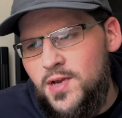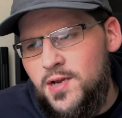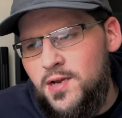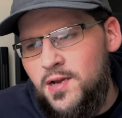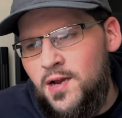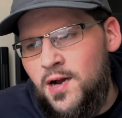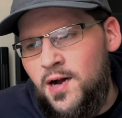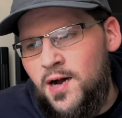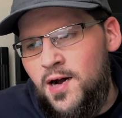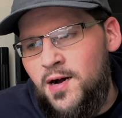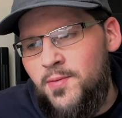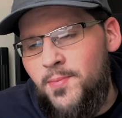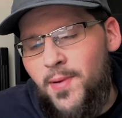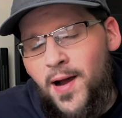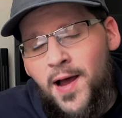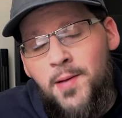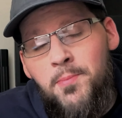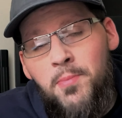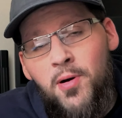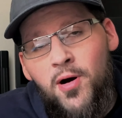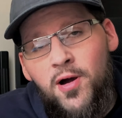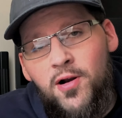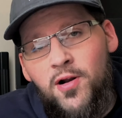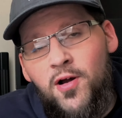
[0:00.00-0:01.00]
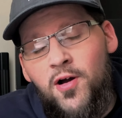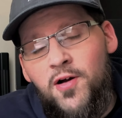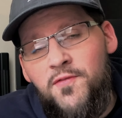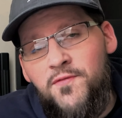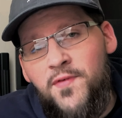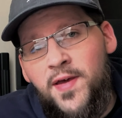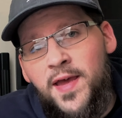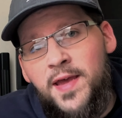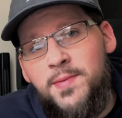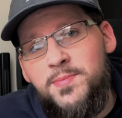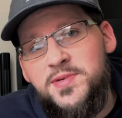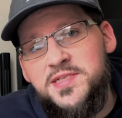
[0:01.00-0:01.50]
I bought off
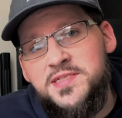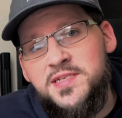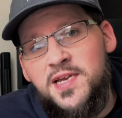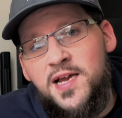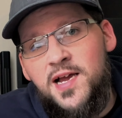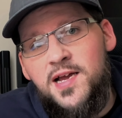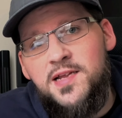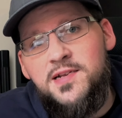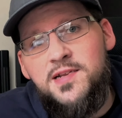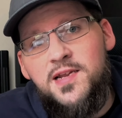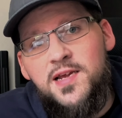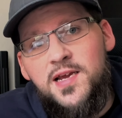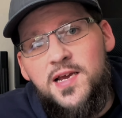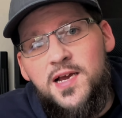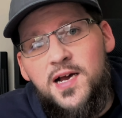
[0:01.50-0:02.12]
Amazon,